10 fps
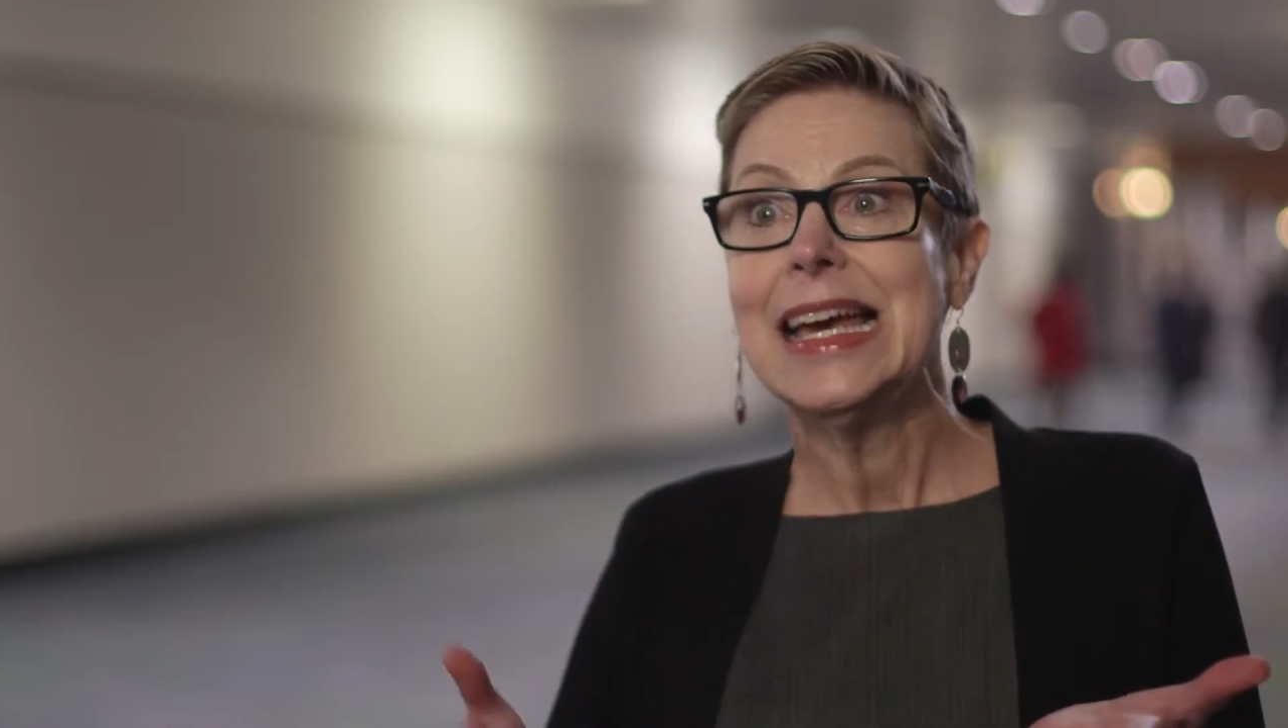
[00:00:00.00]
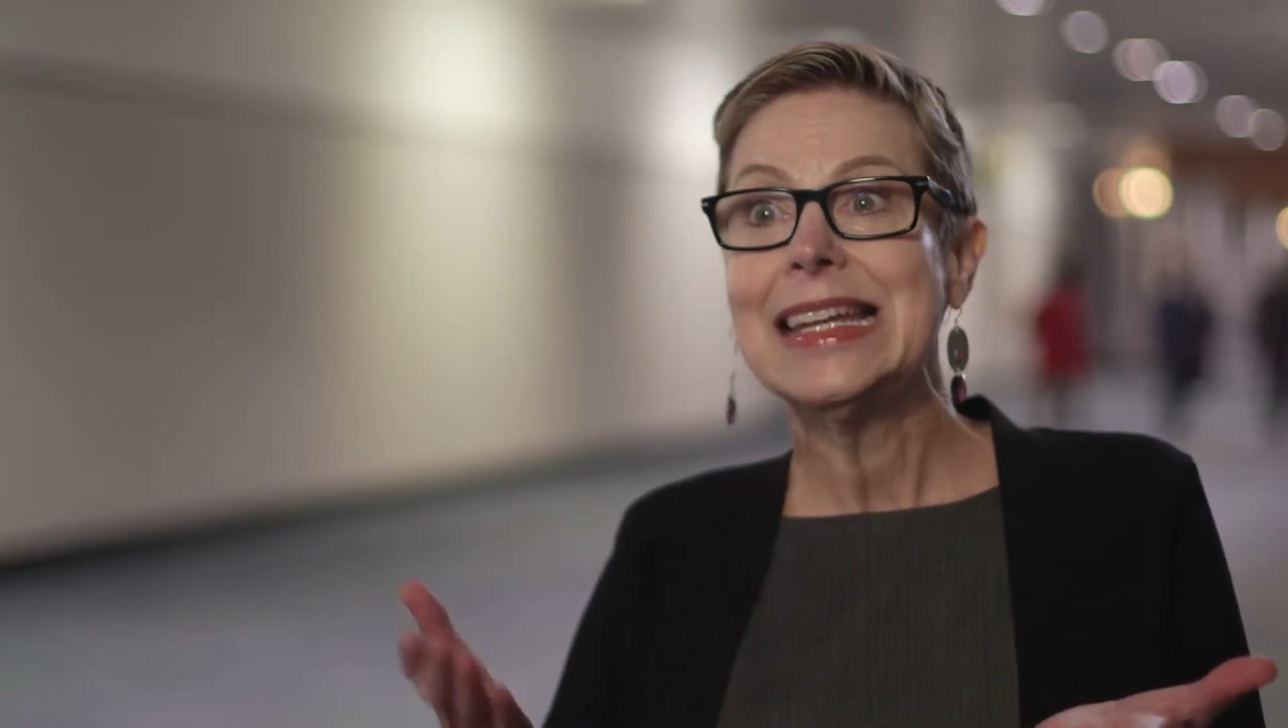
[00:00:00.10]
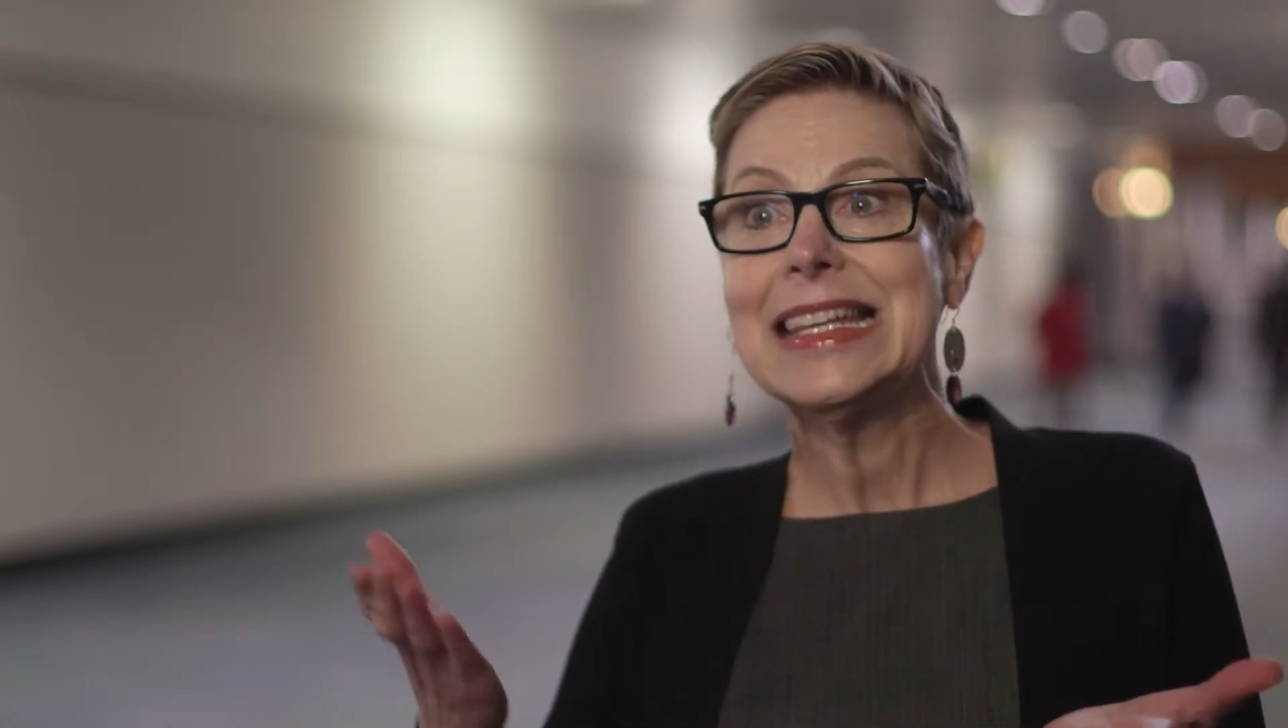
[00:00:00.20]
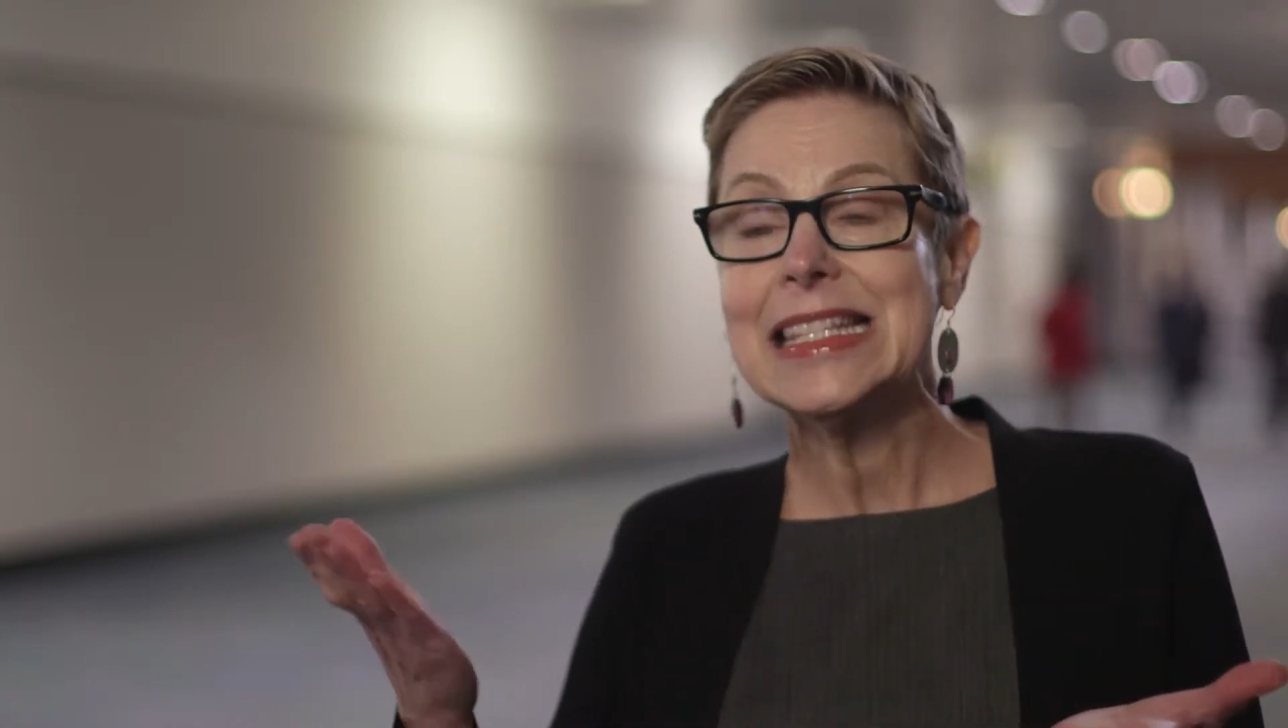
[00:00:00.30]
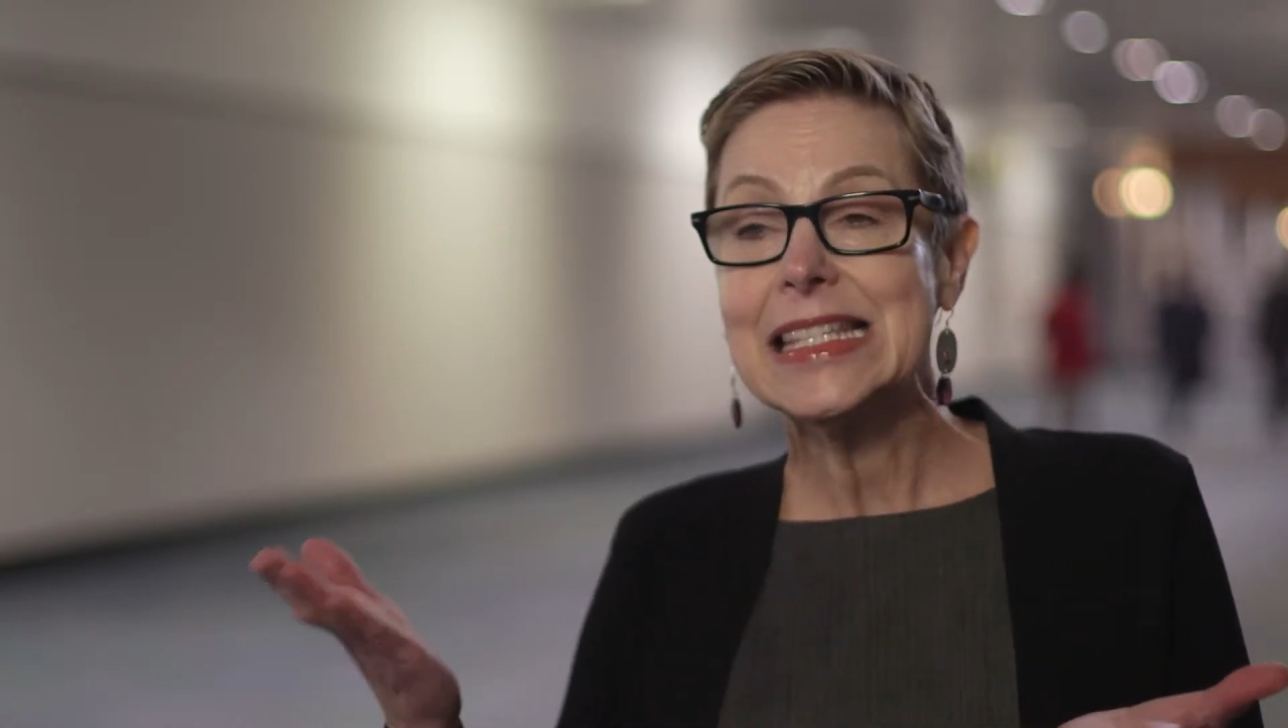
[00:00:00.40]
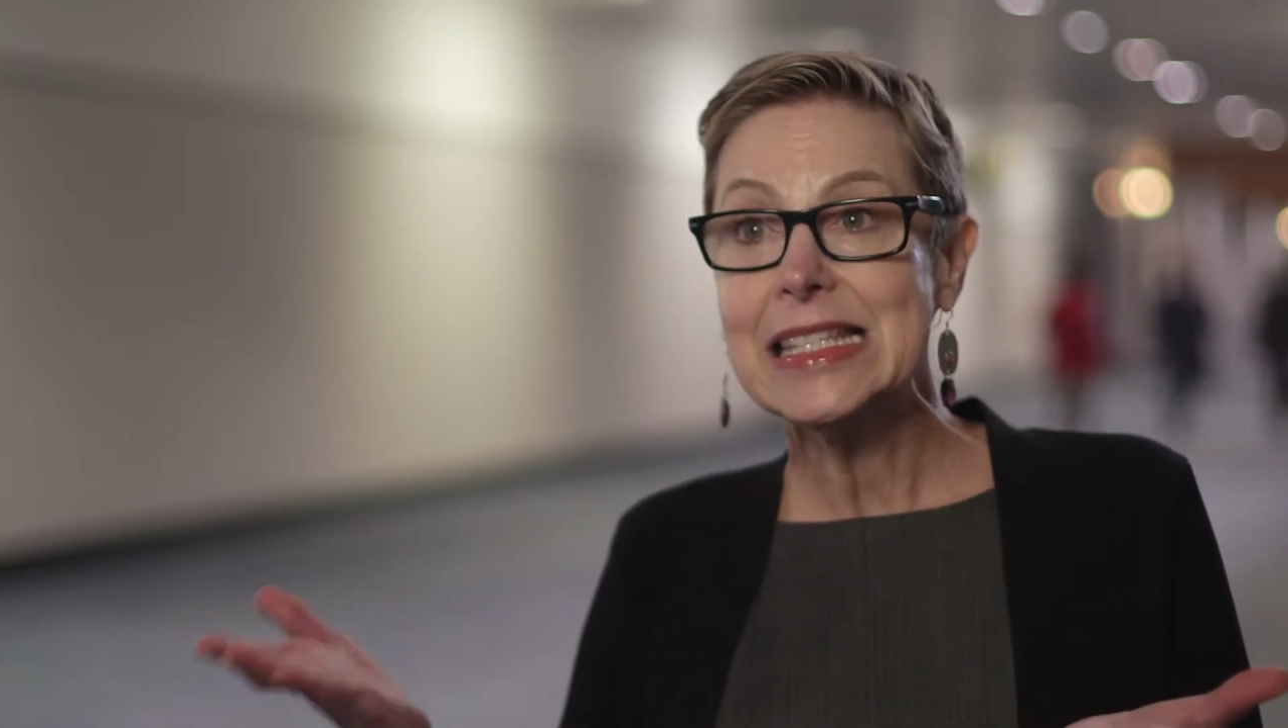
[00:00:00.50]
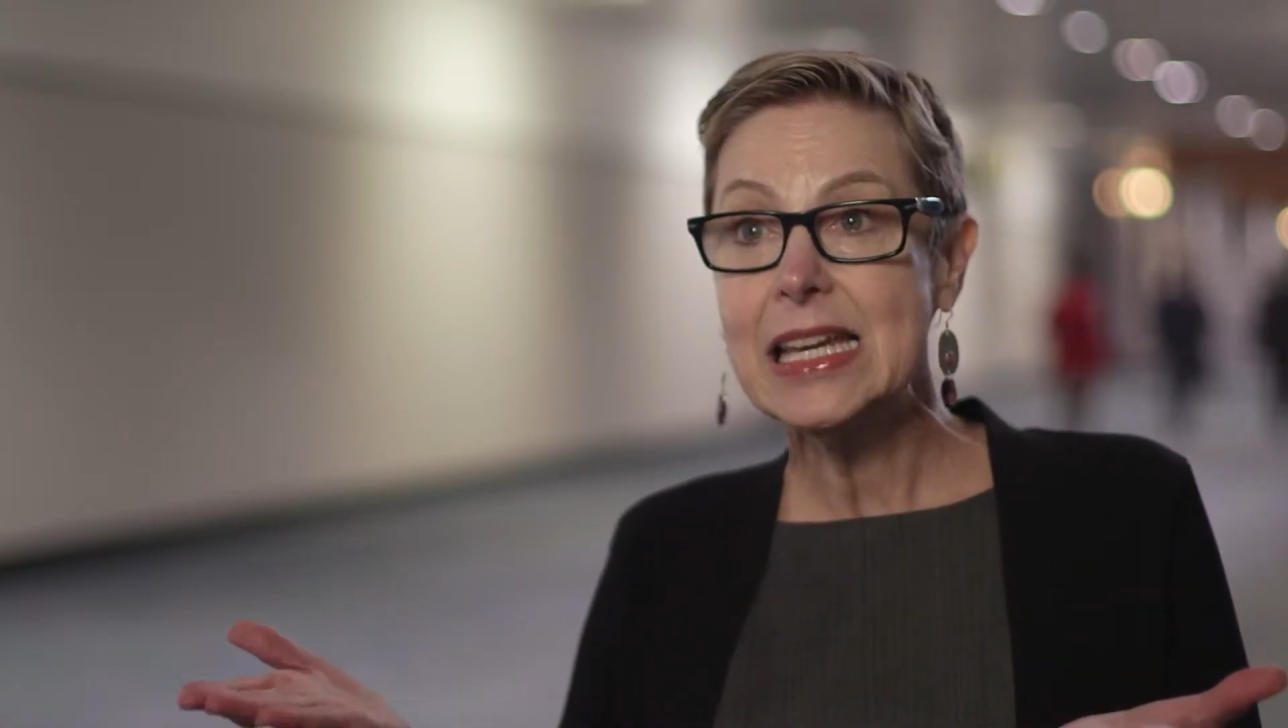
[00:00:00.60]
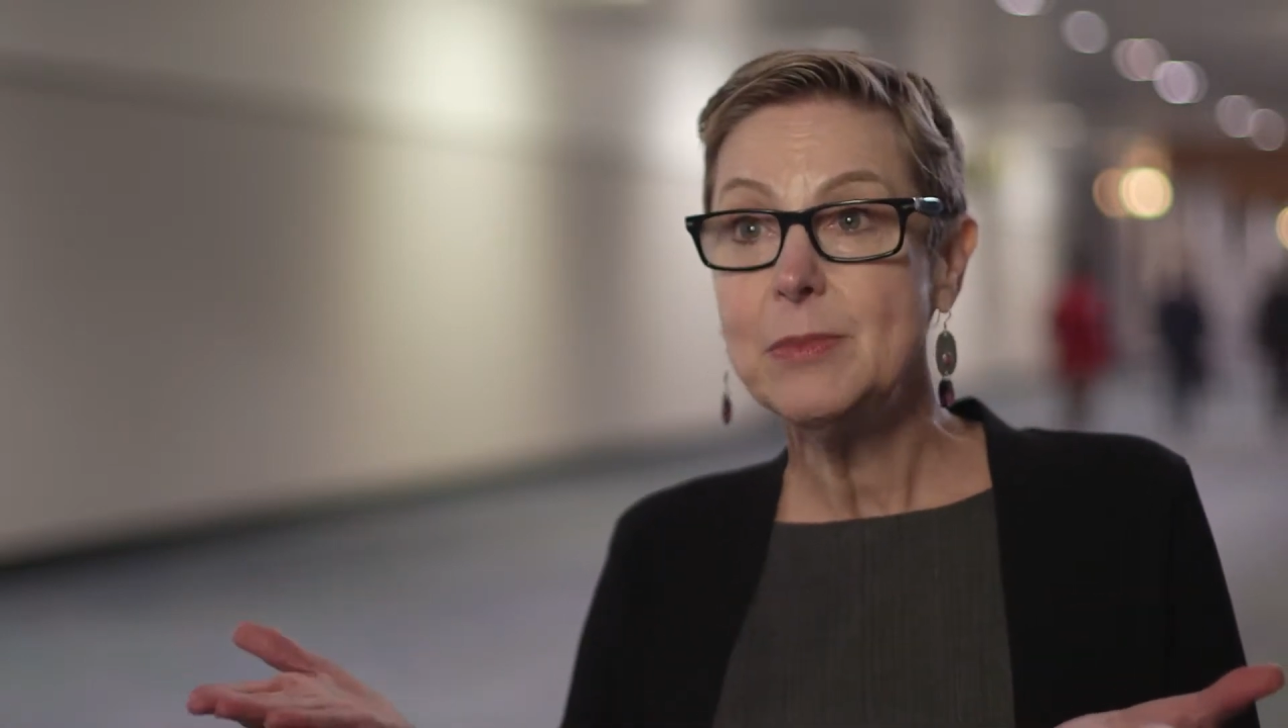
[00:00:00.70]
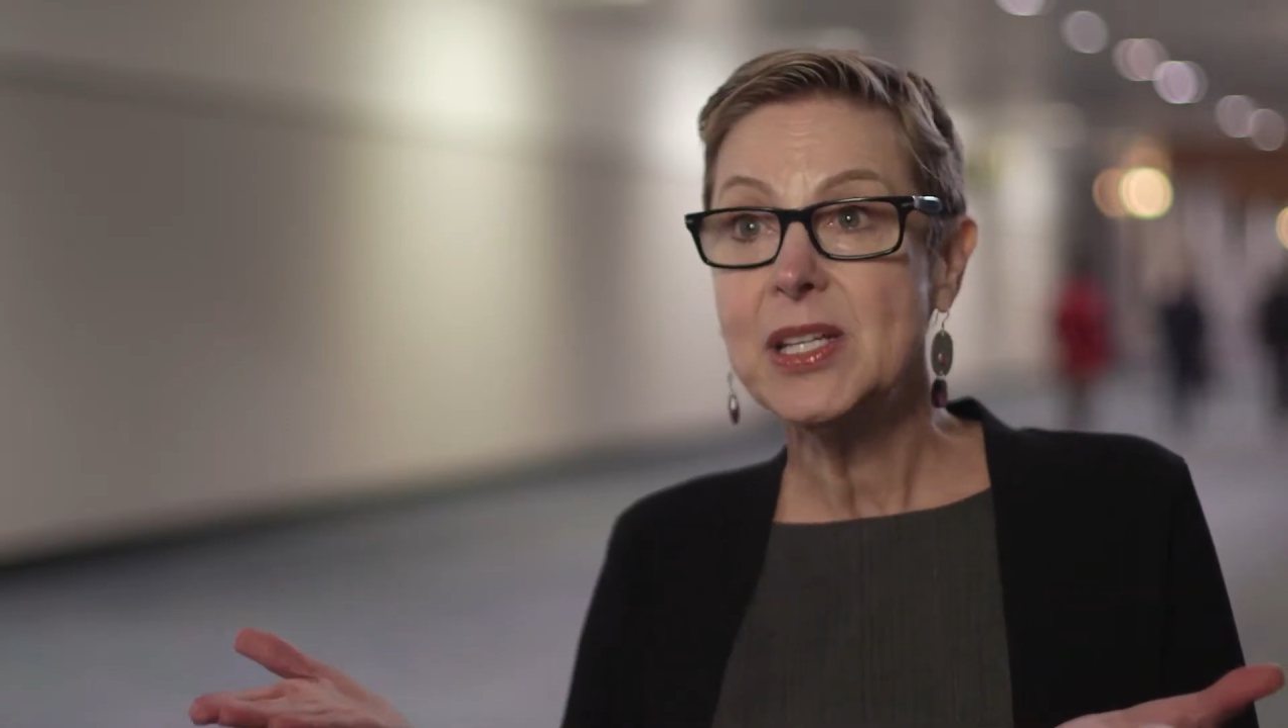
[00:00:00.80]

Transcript: and at the same